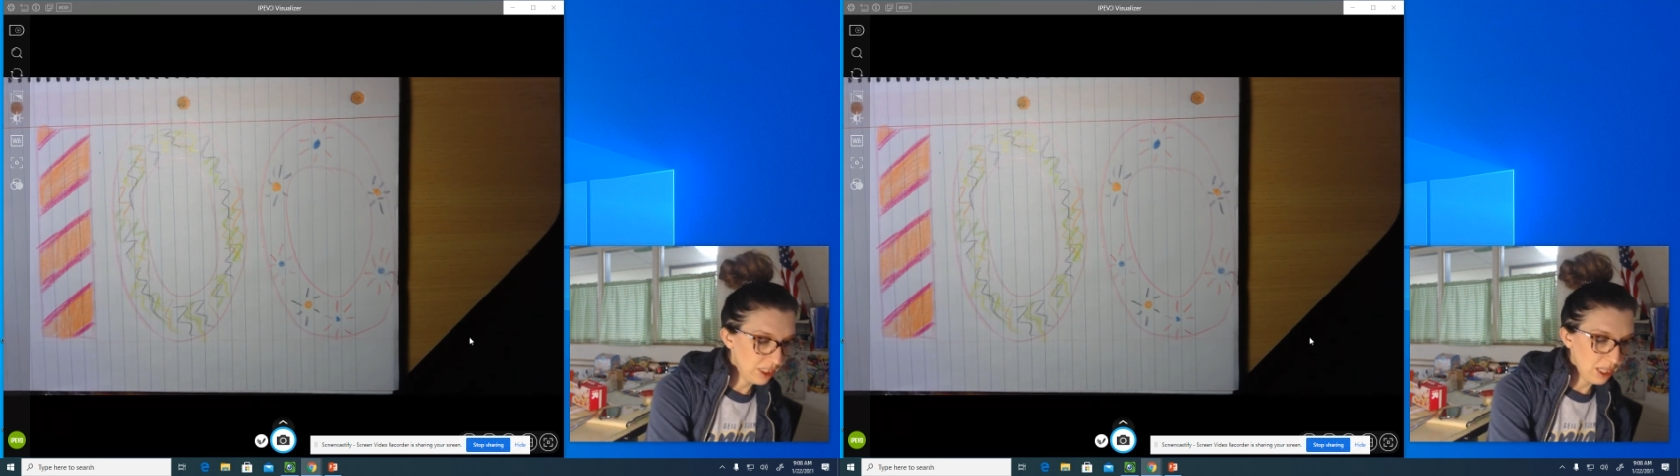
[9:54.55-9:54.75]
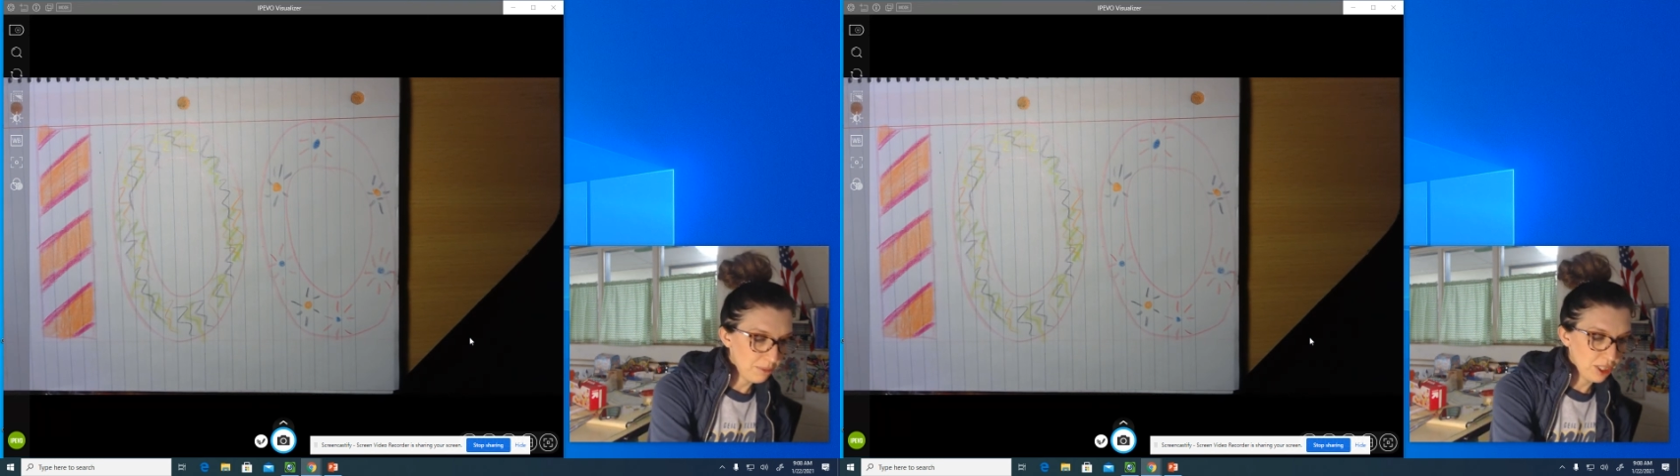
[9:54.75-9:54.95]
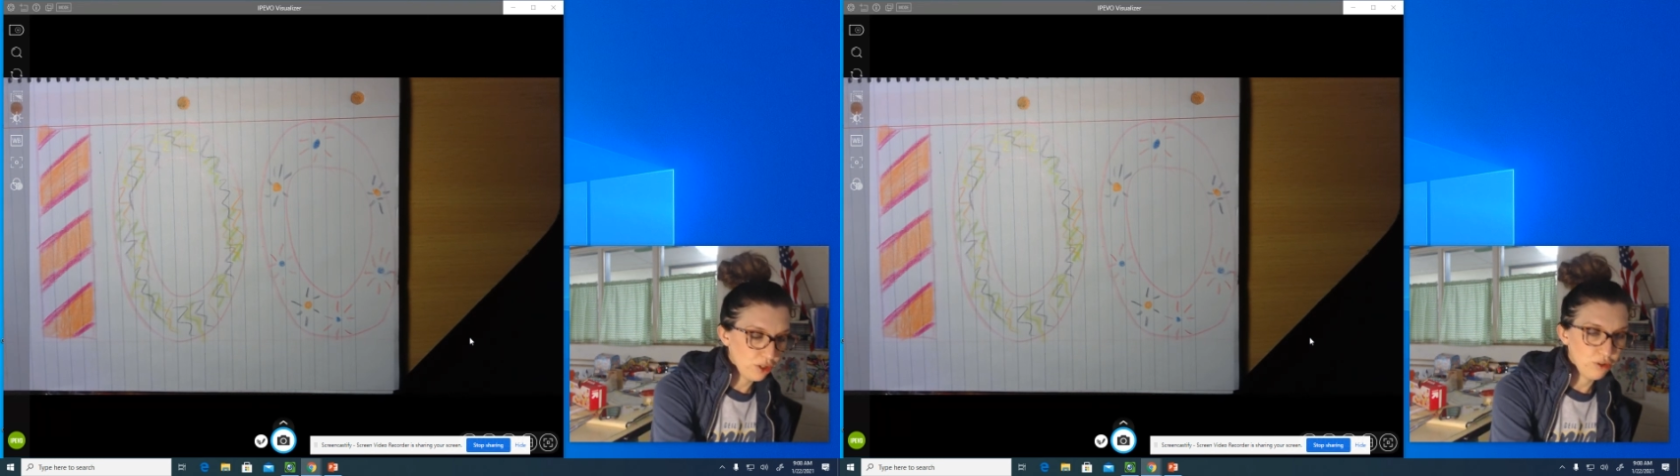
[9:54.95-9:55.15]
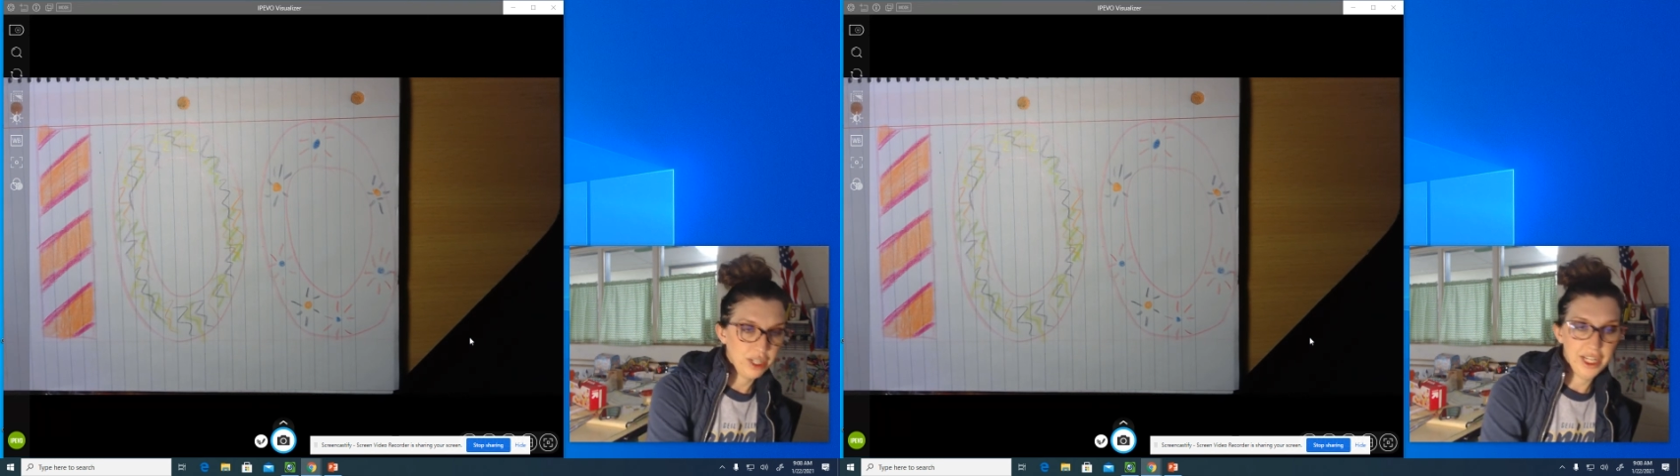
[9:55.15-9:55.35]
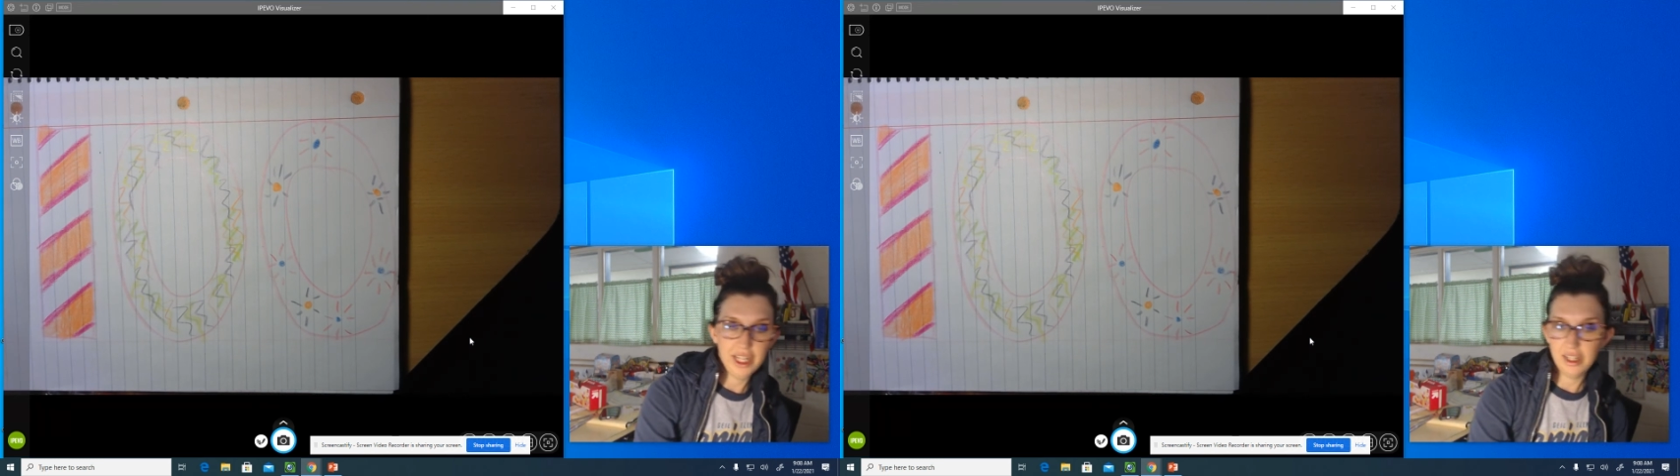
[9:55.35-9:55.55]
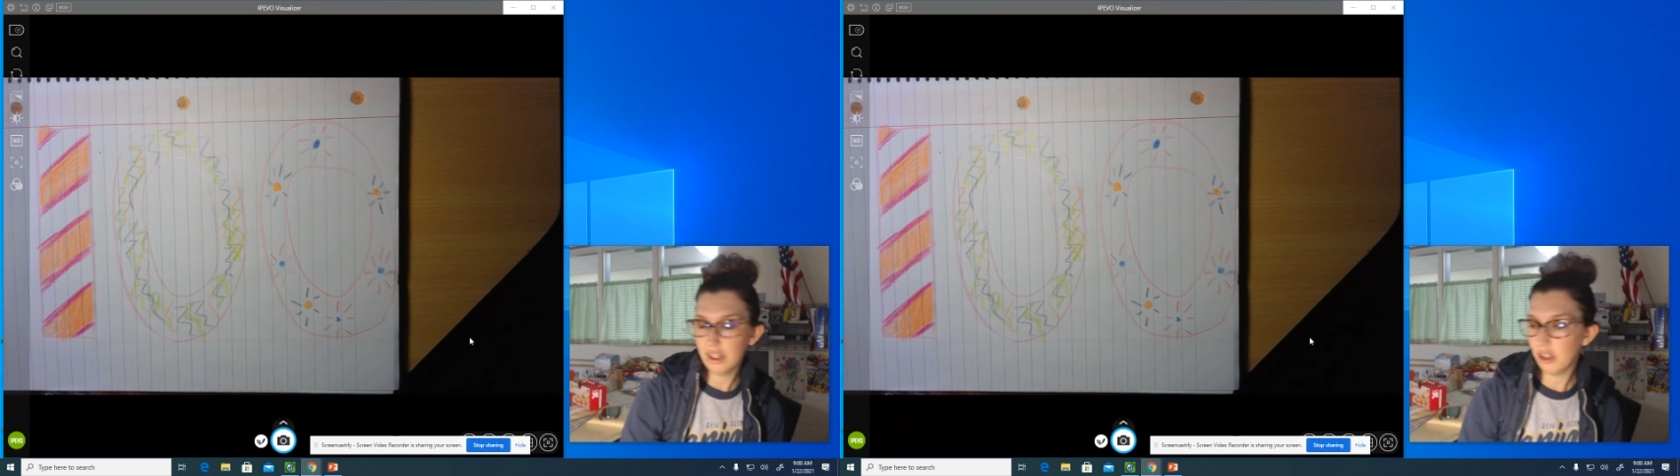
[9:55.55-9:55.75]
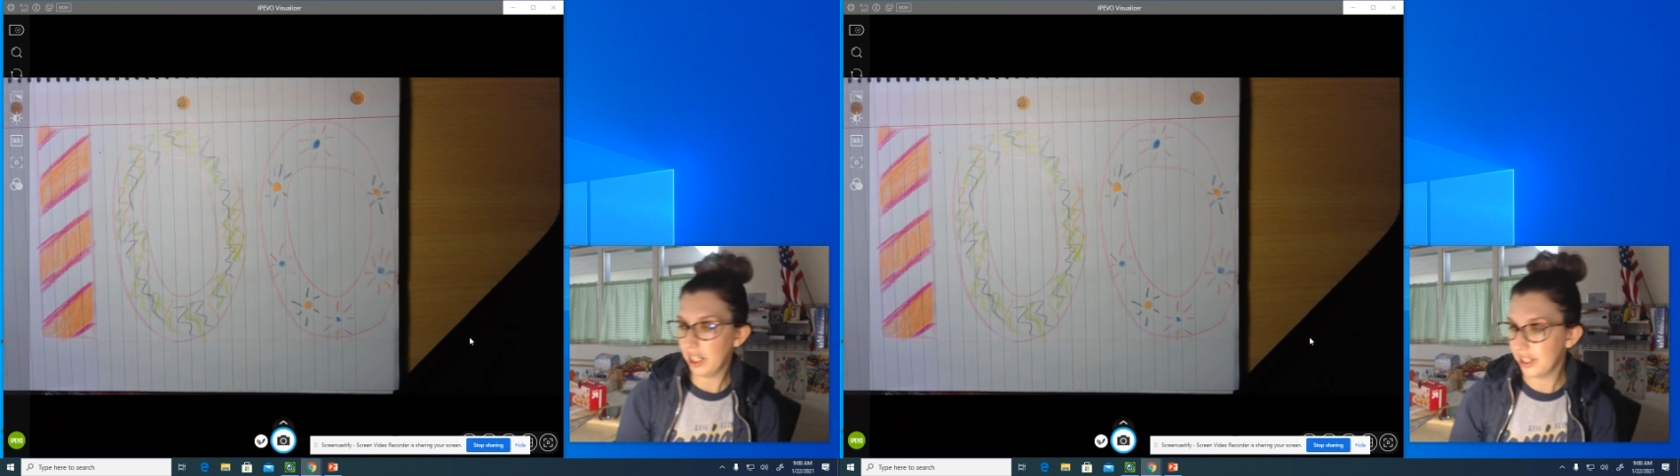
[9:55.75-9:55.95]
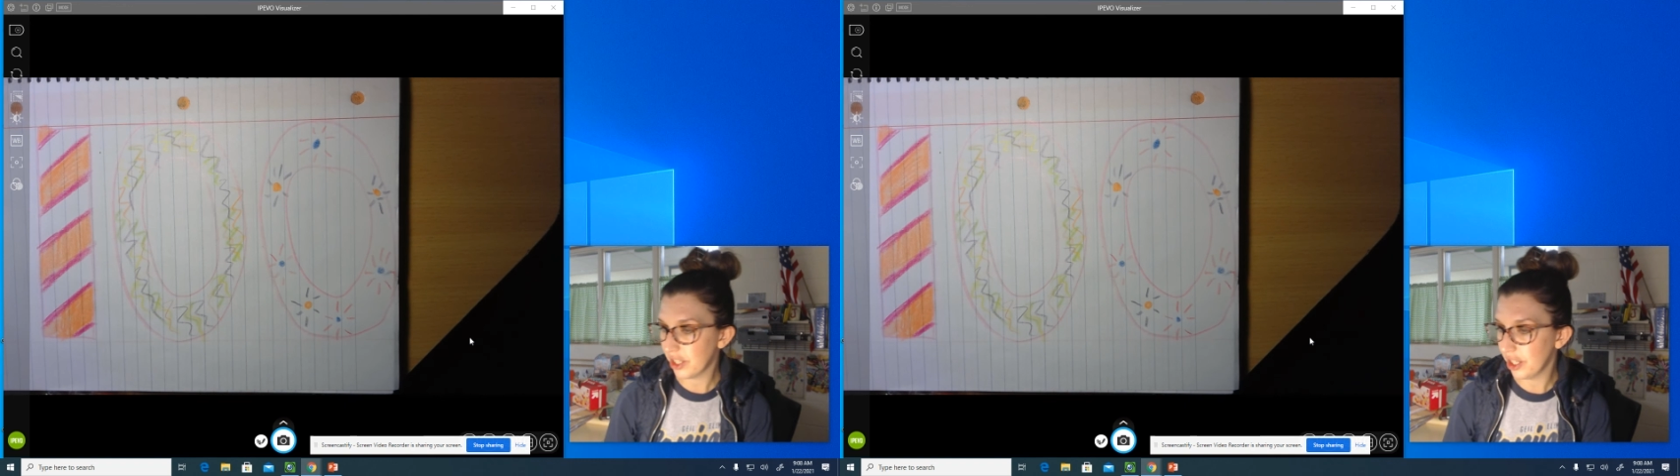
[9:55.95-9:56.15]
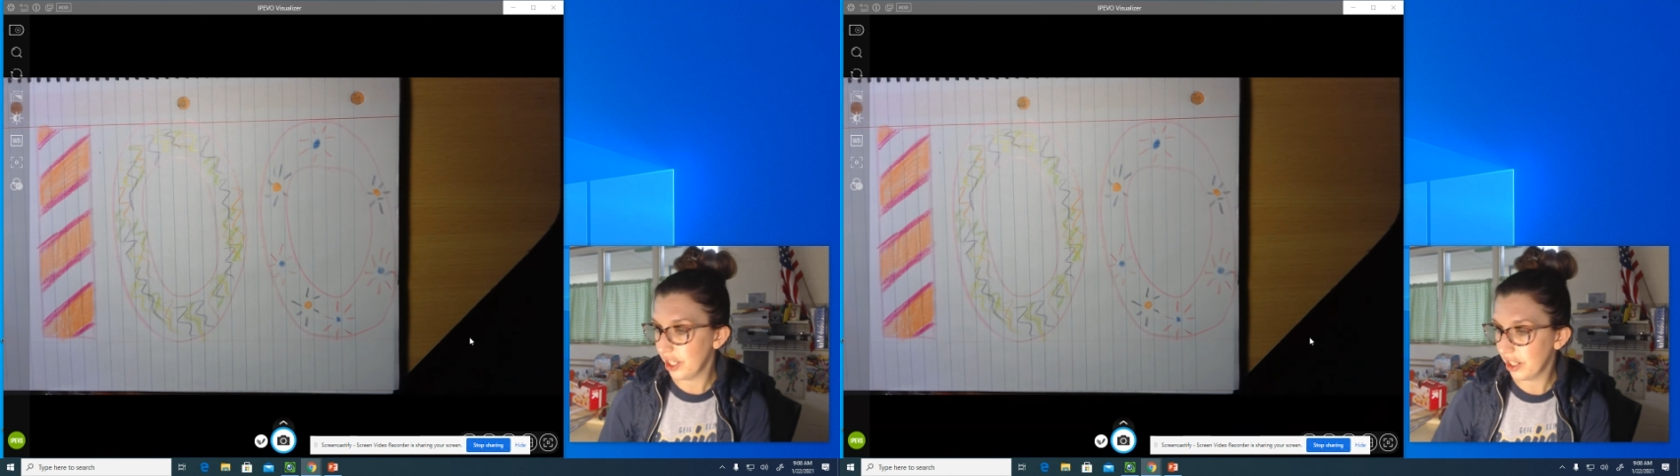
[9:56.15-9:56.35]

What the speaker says: about a green? Green's good.